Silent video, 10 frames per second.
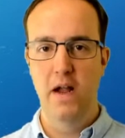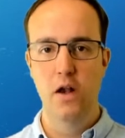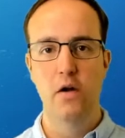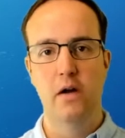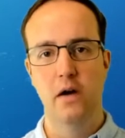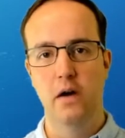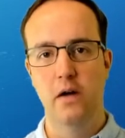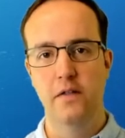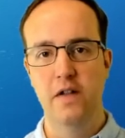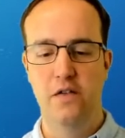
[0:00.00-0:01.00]
we look
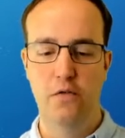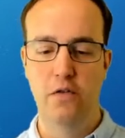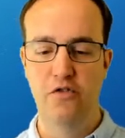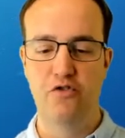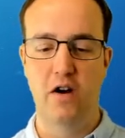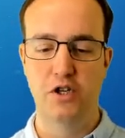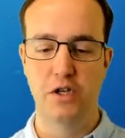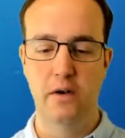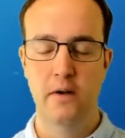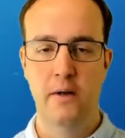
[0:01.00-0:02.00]
at digital
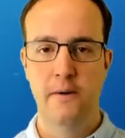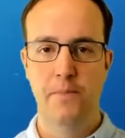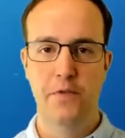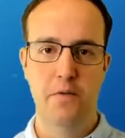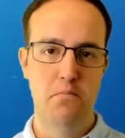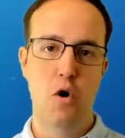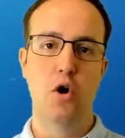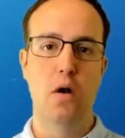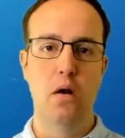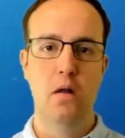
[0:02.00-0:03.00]
construction, the
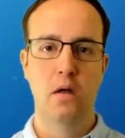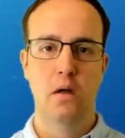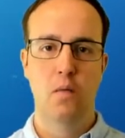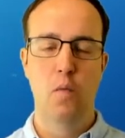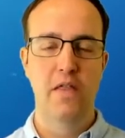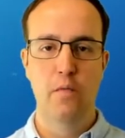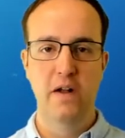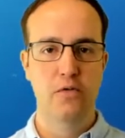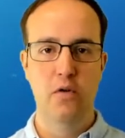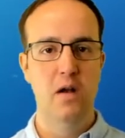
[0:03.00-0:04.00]
model, whether
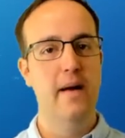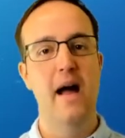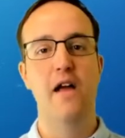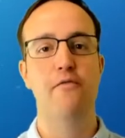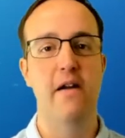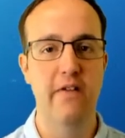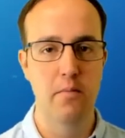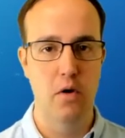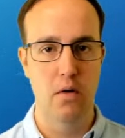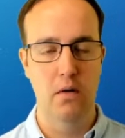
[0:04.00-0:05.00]
we're talking about a Revit
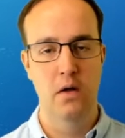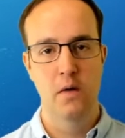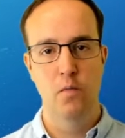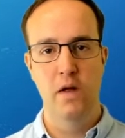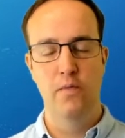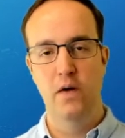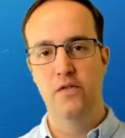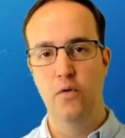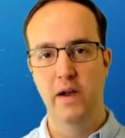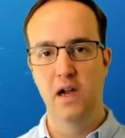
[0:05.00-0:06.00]
model, whether we're
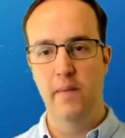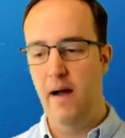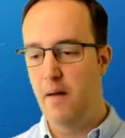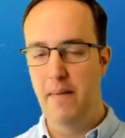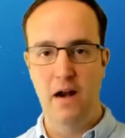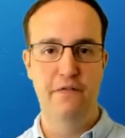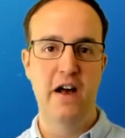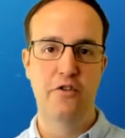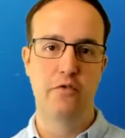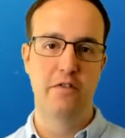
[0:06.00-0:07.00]
talking about a
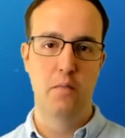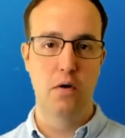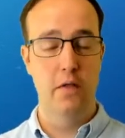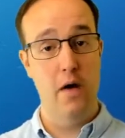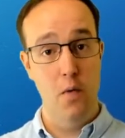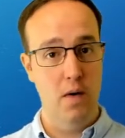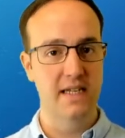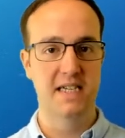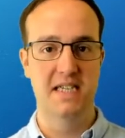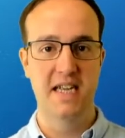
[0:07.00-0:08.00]
manufacturer's model that I
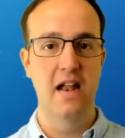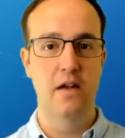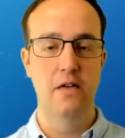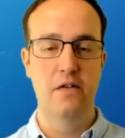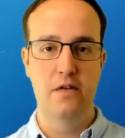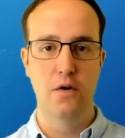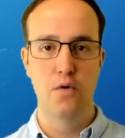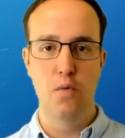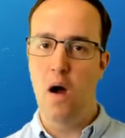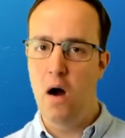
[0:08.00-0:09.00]
want to send
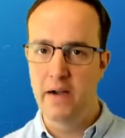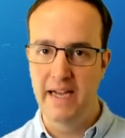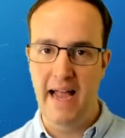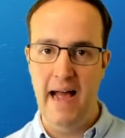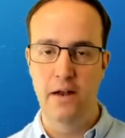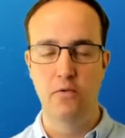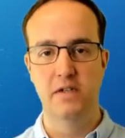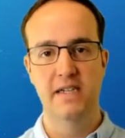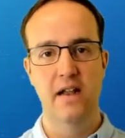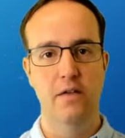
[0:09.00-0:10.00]
to ArchiCAD or
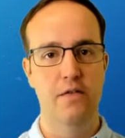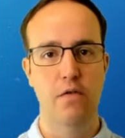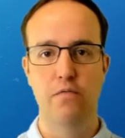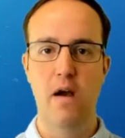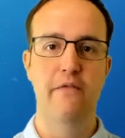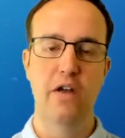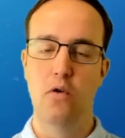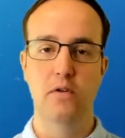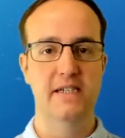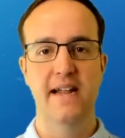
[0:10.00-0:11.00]
send to Revit
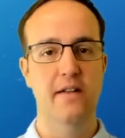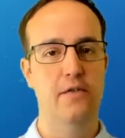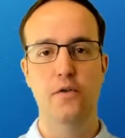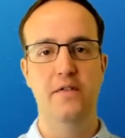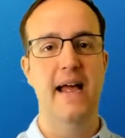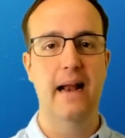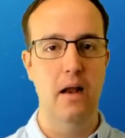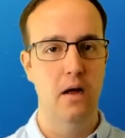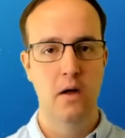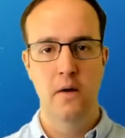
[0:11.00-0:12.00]
or send to
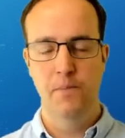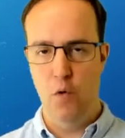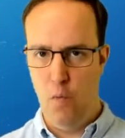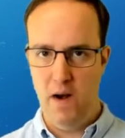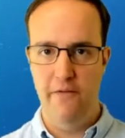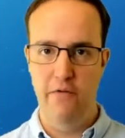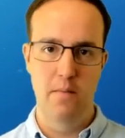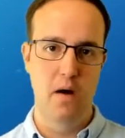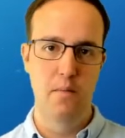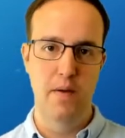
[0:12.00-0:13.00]
Tekla or whatever
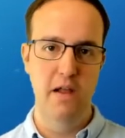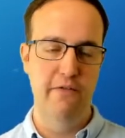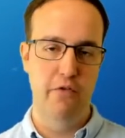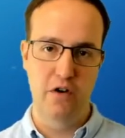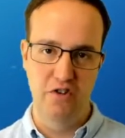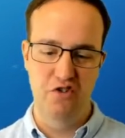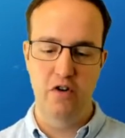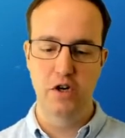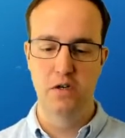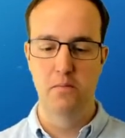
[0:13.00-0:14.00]
it might be for a
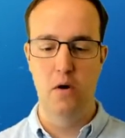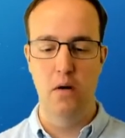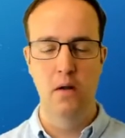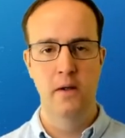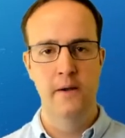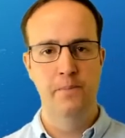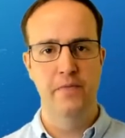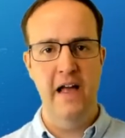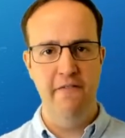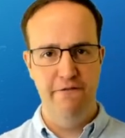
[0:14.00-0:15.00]
construction model,
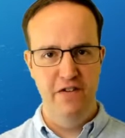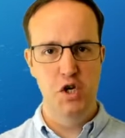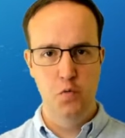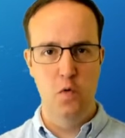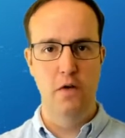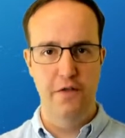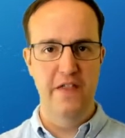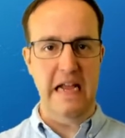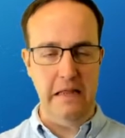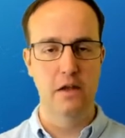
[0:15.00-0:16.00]
that visual
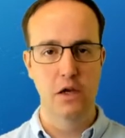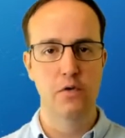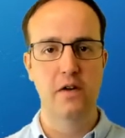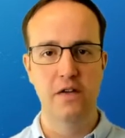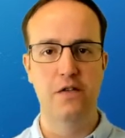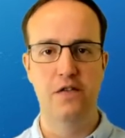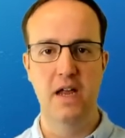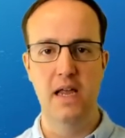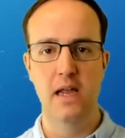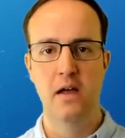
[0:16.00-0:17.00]
thing that you can
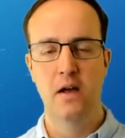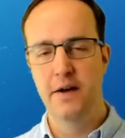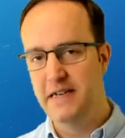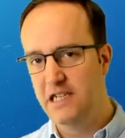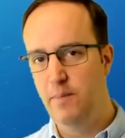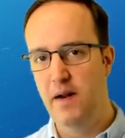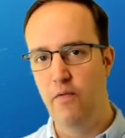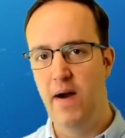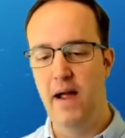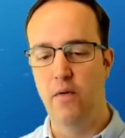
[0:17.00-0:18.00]
see and spin
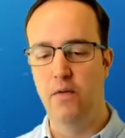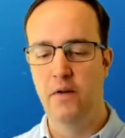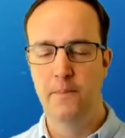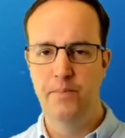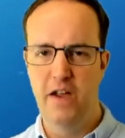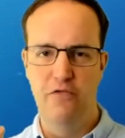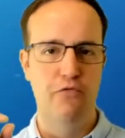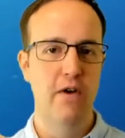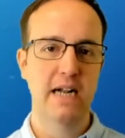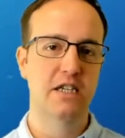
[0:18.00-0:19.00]
around is
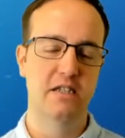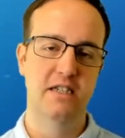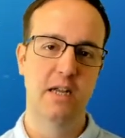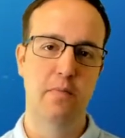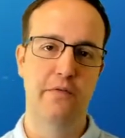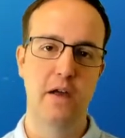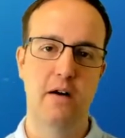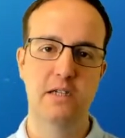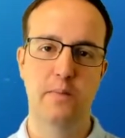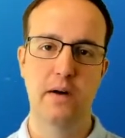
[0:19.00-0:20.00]
really just the tip of the
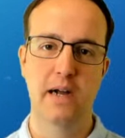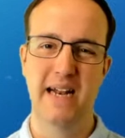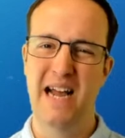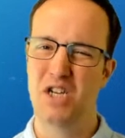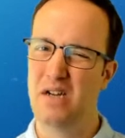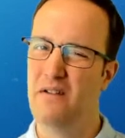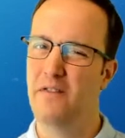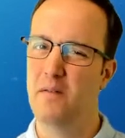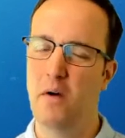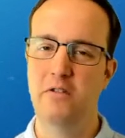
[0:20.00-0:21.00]
iceberg, and actually
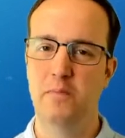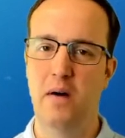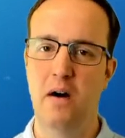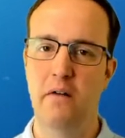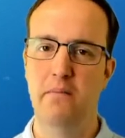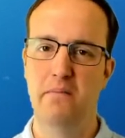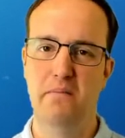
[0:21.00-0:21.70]
for the most part